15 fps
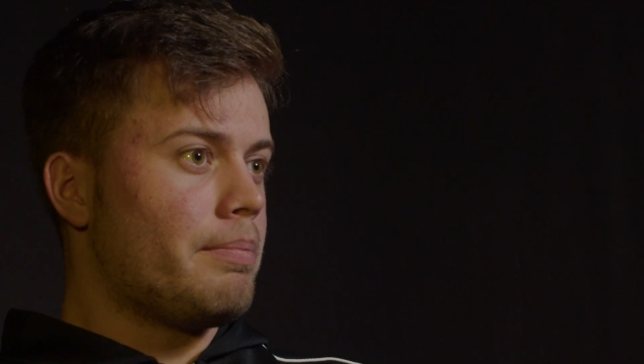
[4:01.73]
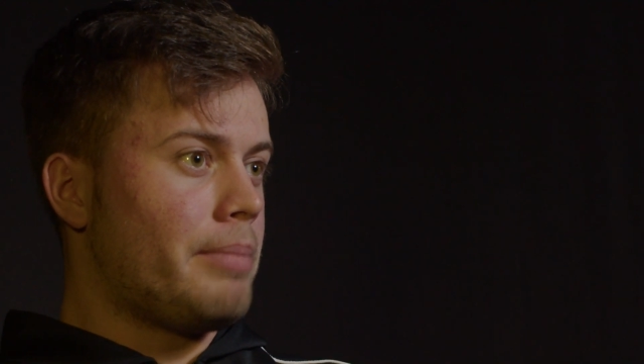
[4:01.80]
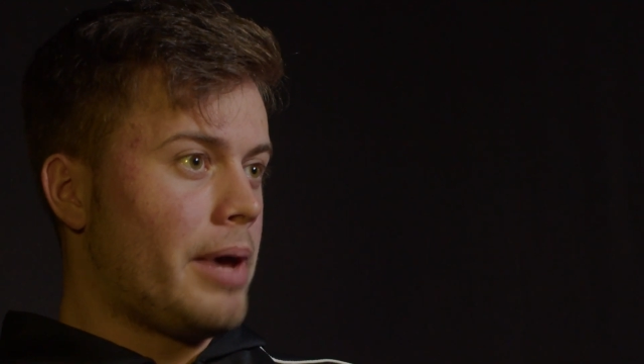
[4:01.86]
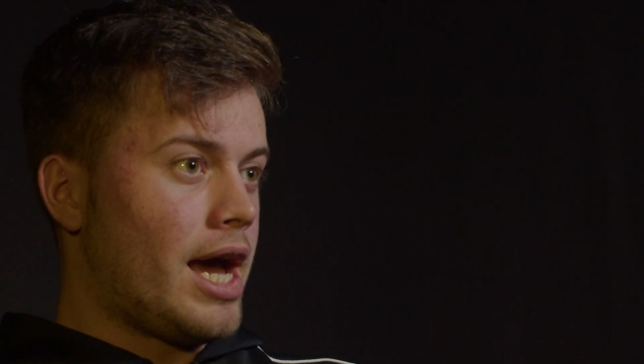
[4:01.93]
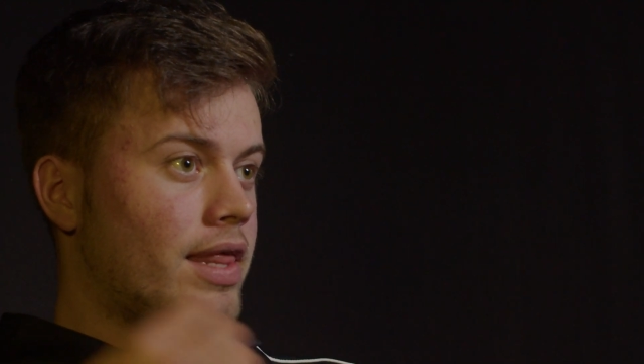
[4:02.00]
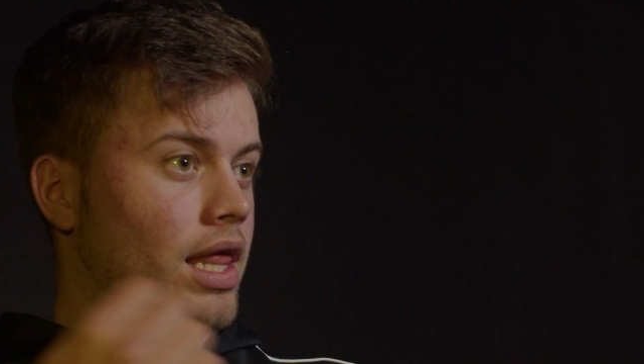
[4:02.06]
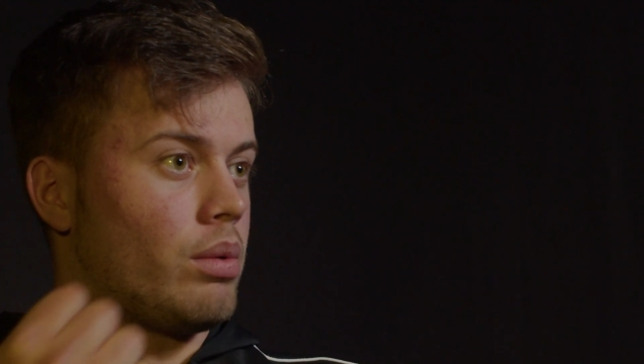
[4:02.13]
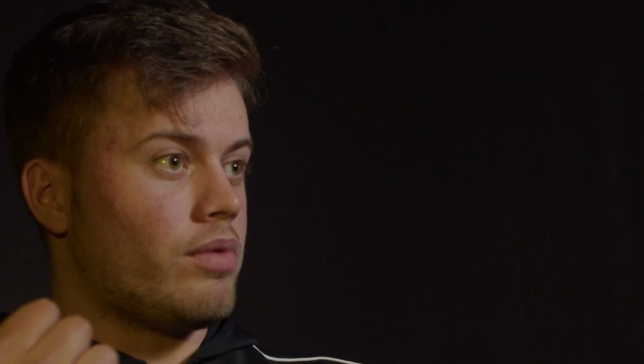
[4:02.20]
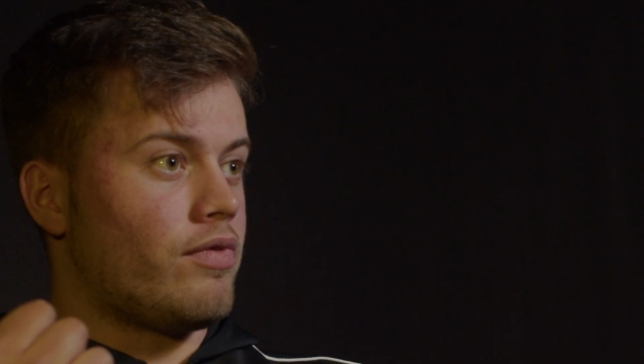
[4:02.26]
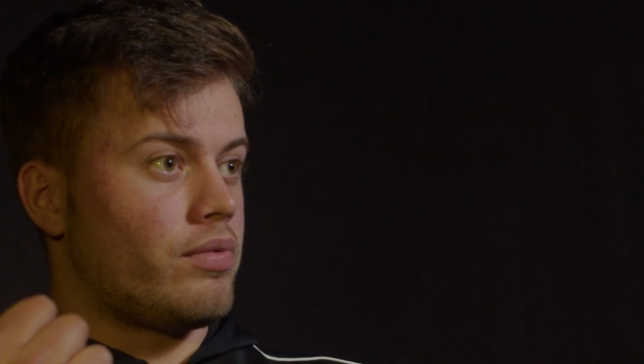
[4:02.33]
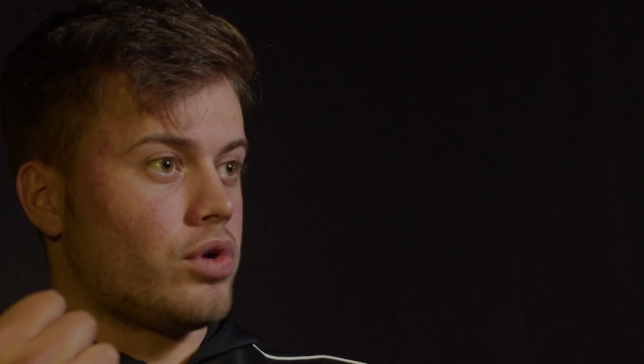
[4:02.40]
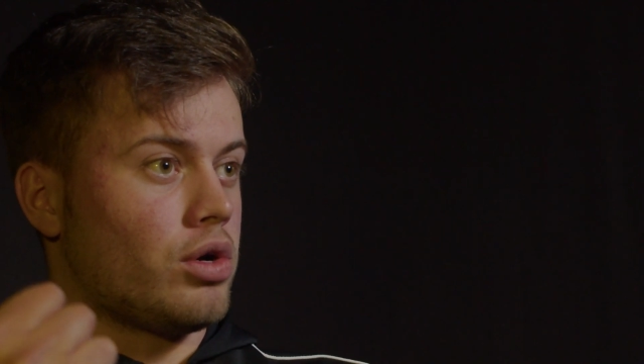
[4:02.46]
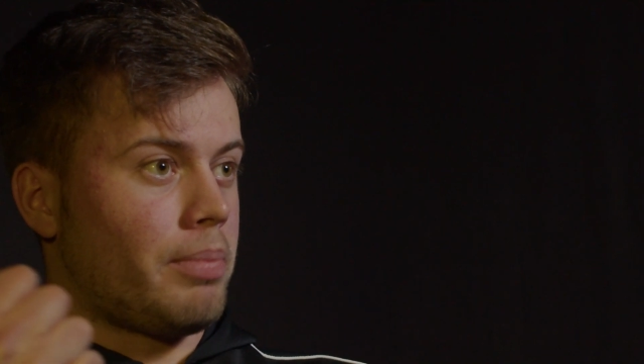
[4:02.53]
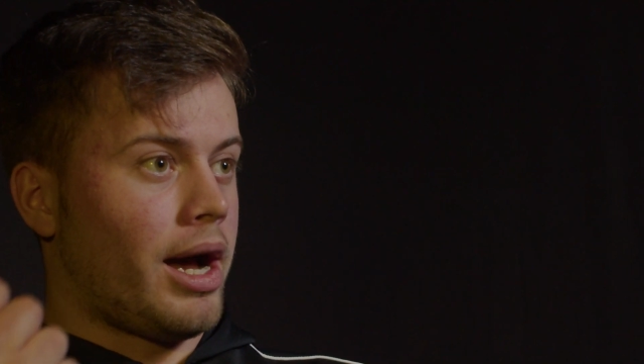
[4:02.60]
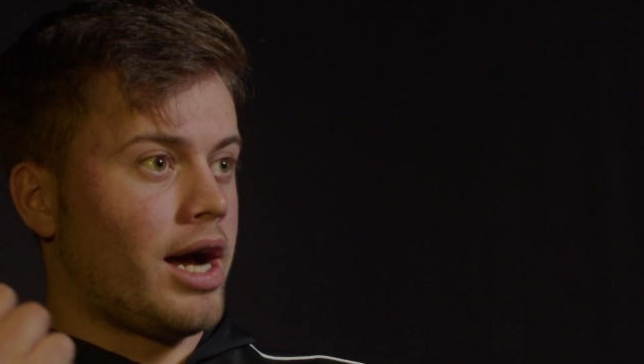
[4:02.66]
Pair that with a
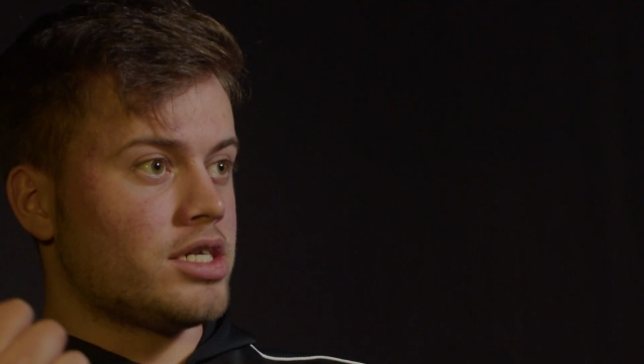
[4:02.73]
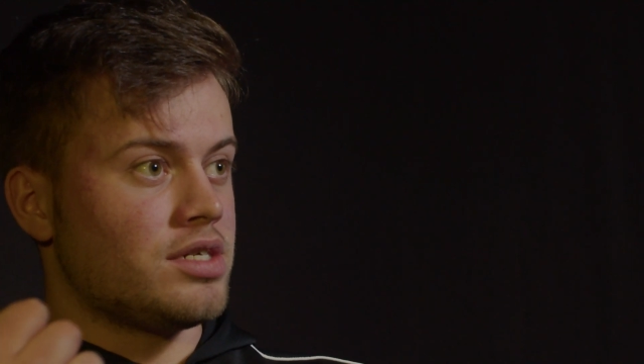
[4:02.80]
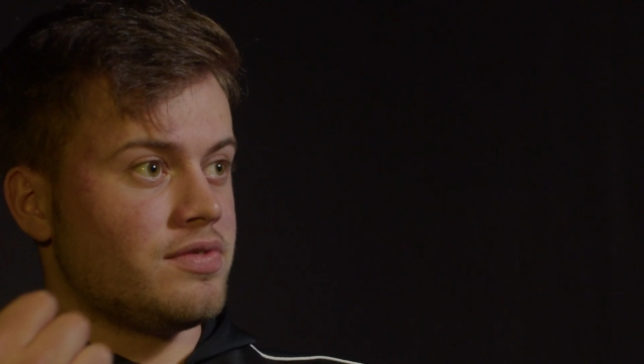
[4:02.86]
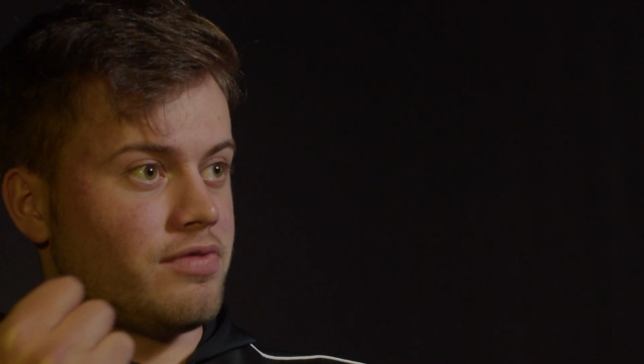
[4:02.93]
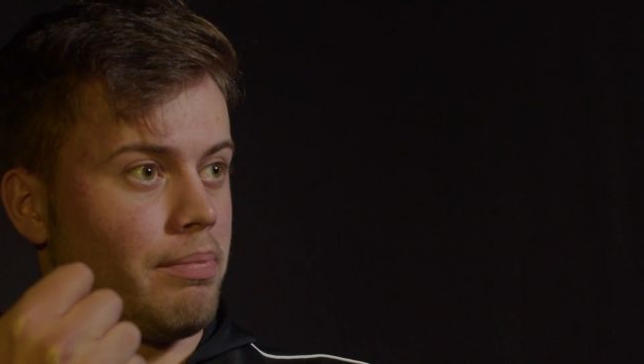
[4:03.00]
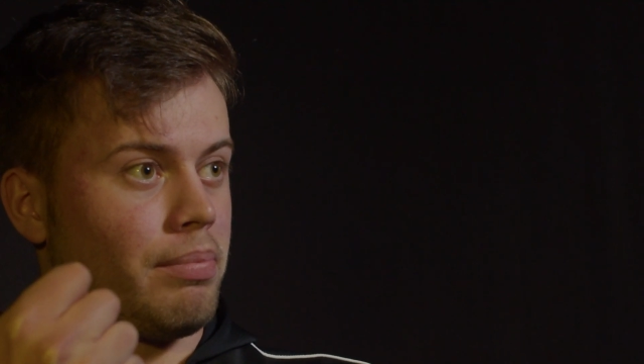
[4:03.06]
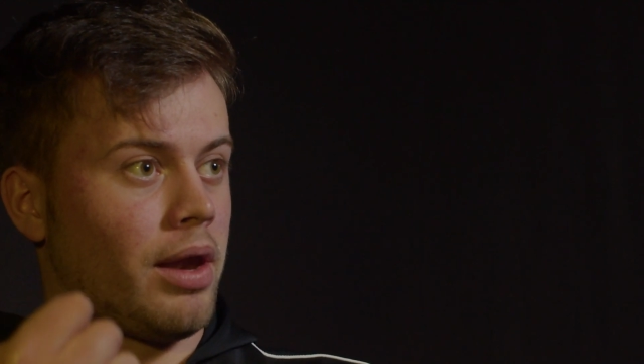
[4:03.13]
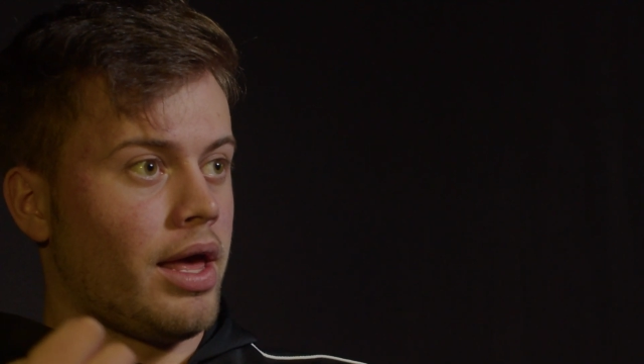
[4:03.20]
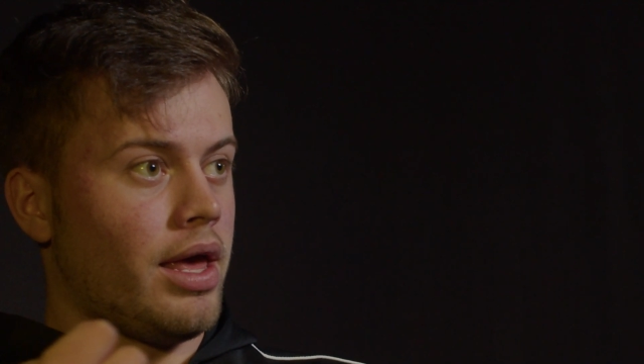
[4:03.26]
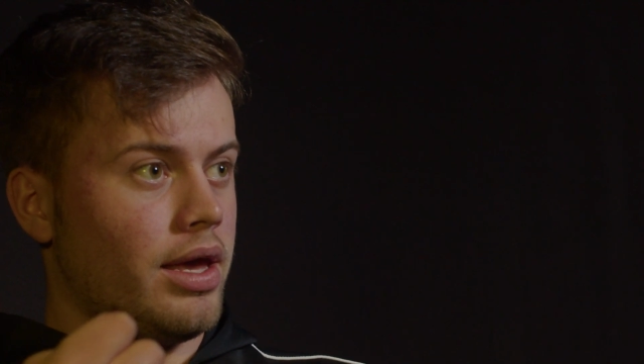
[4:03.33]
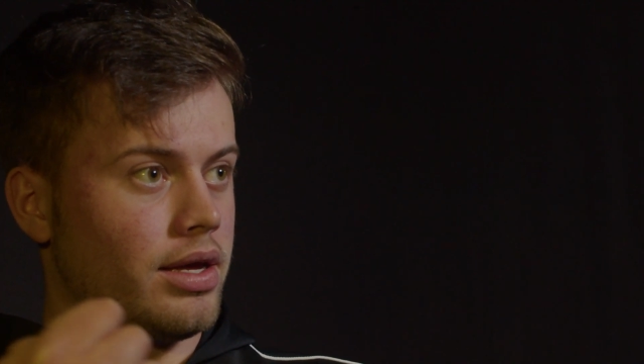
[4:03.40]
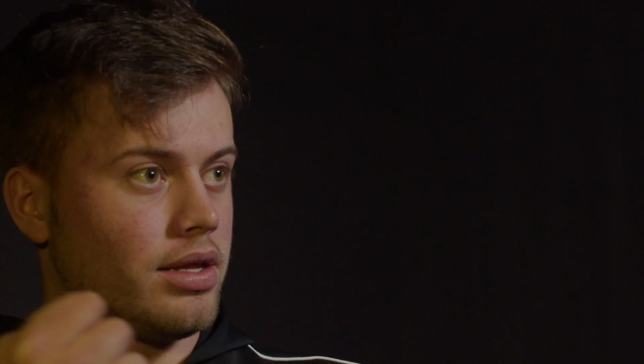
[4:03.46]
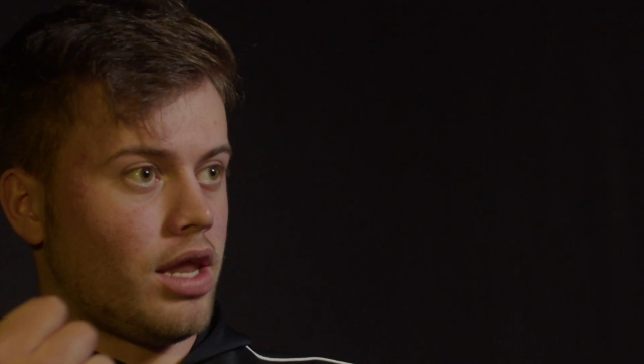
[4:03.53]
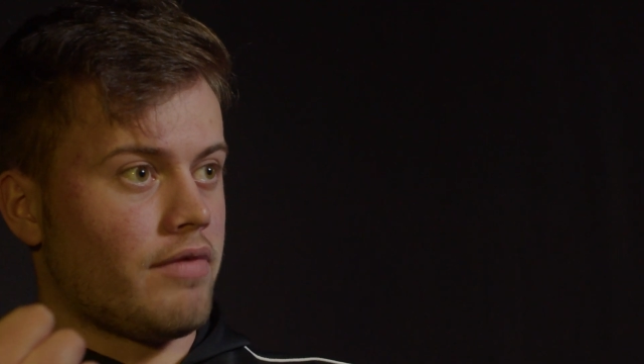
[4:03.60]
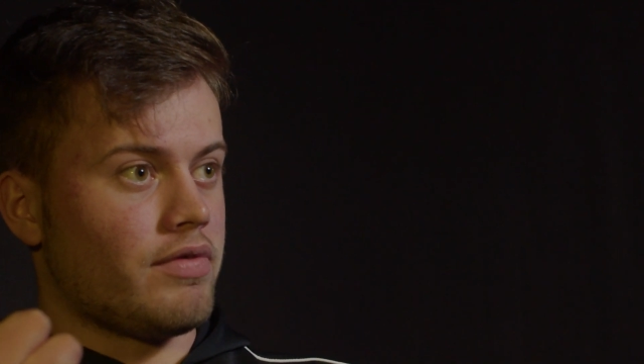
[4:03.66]
real passion for
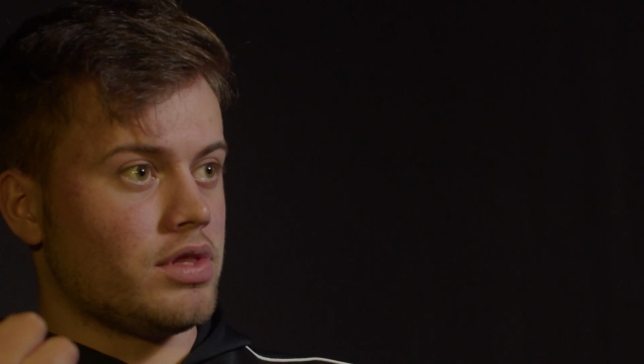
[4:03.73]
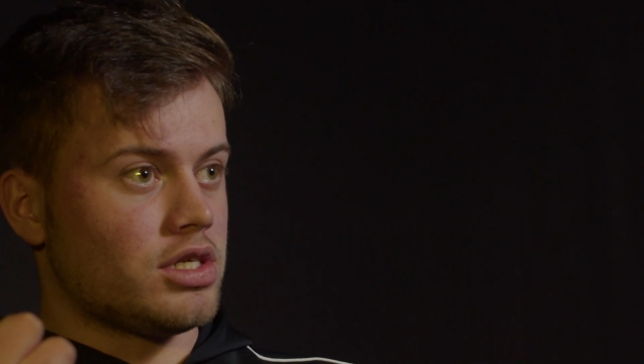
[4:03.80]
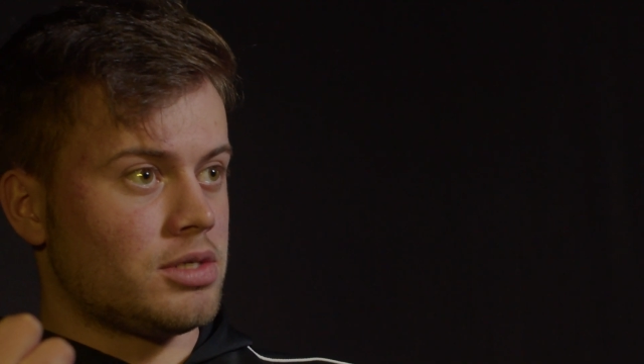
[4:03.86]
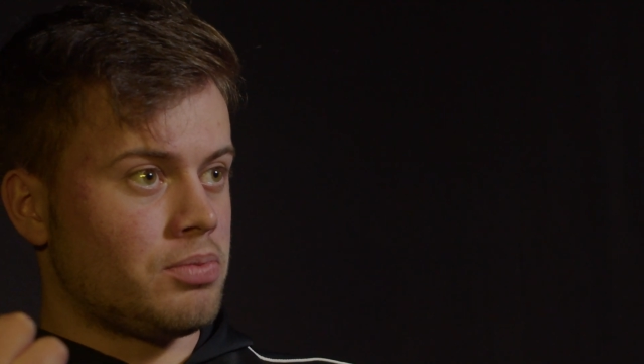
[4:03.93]
playing and loving the